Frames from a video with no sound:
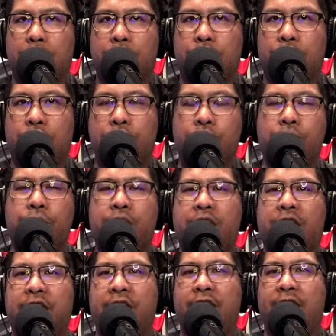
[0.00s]
you
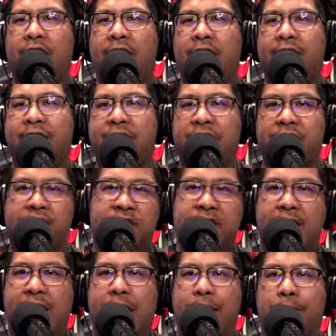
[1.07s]
cannot teach
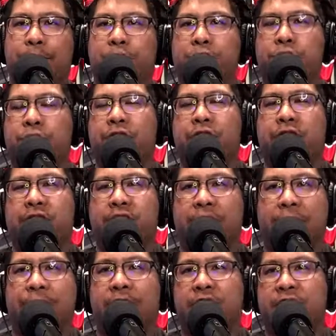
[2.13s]
talent, but you can
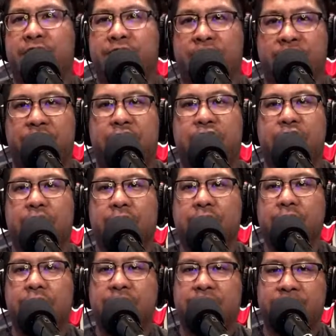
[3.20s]
definitely teach
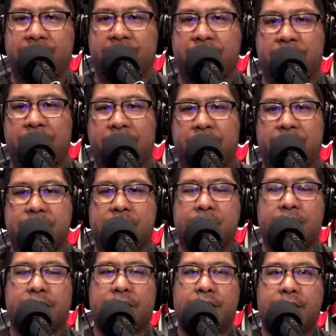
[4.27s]
defense
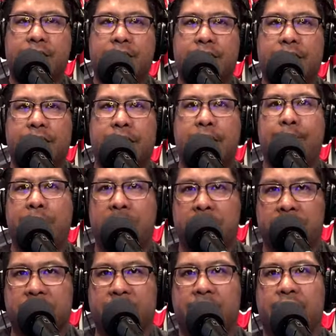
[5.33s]
and
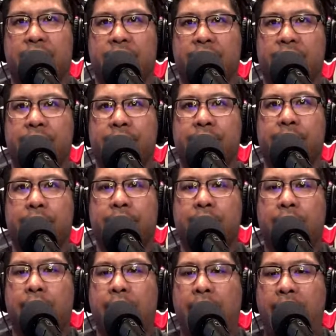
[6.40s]
penalty killing.
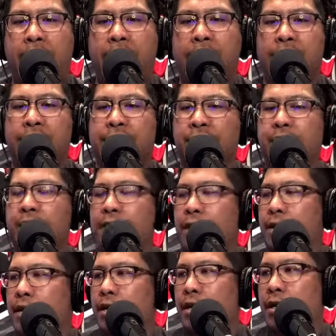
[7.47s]
And
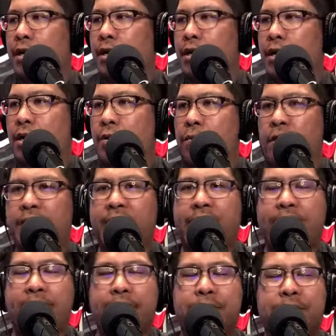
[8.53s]
what the
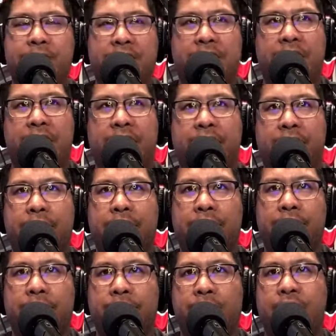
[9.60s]
Habs did
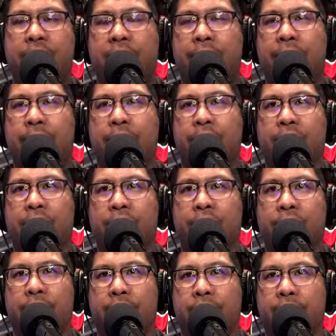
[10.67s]
was they were
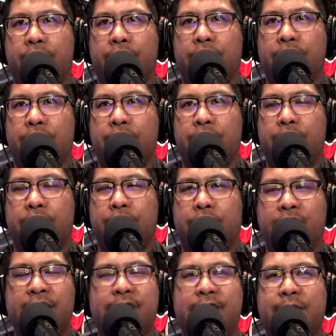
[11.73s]
the
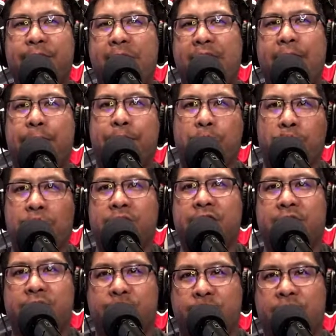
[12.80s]
least amount of
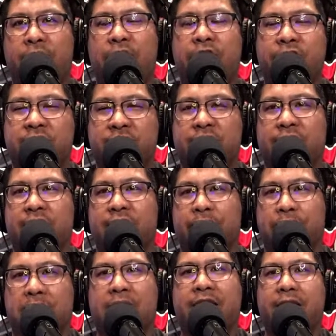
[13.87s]
points in the regular season to
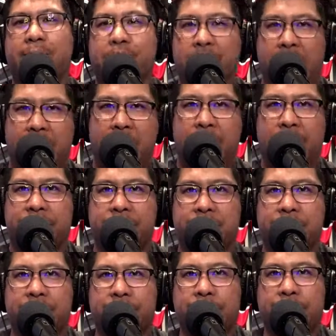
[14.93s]
make the playoffs,